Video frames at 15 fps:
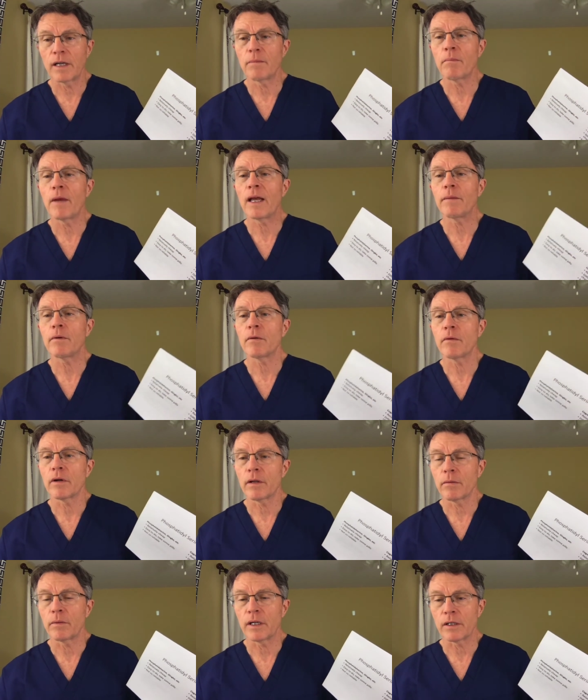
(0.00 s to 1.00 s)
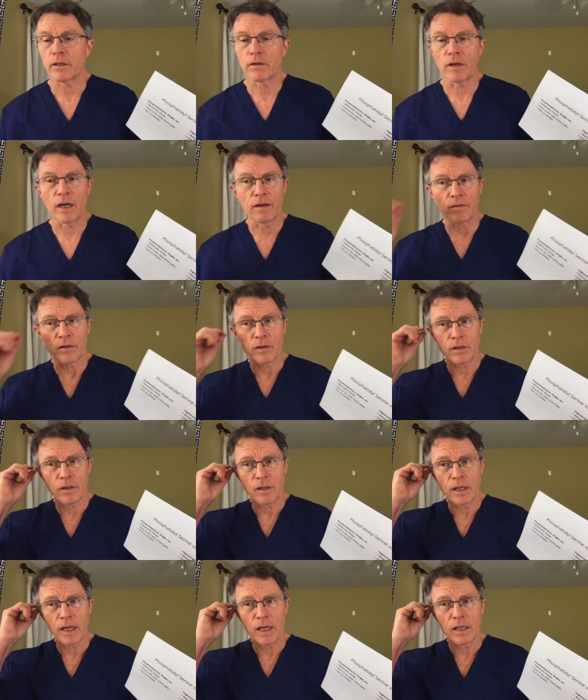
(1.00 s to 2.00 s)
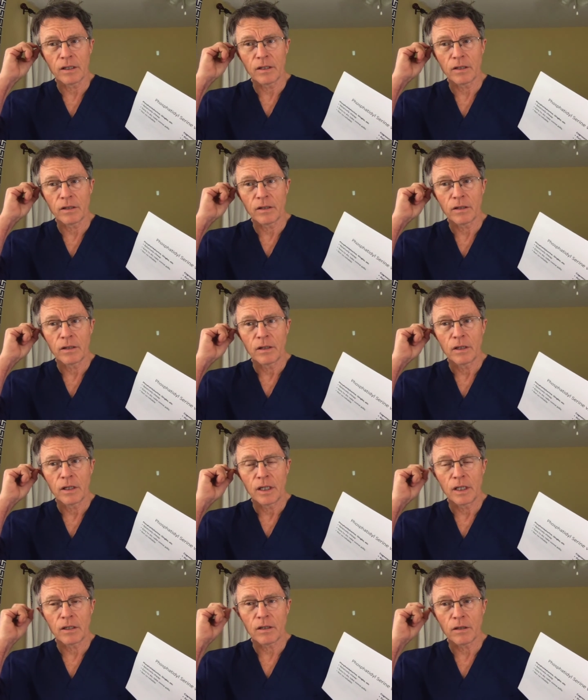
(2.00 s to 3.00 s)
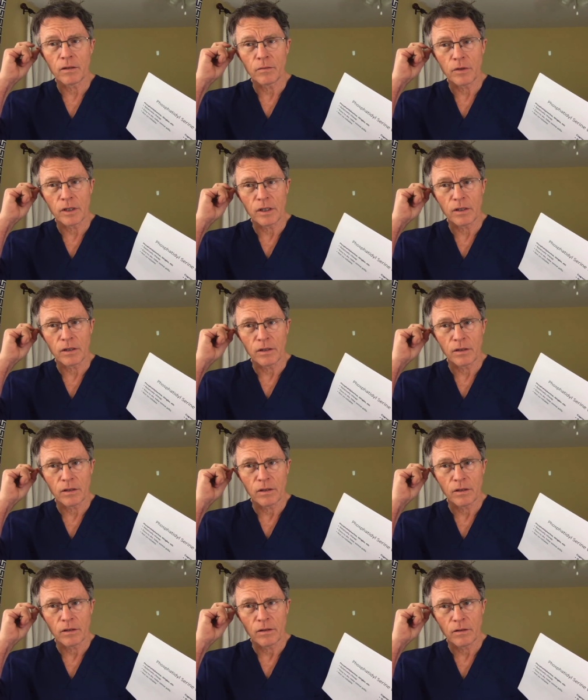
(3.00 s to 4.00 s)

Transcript: and maybe one of the biggest drivers, is insulin resistance,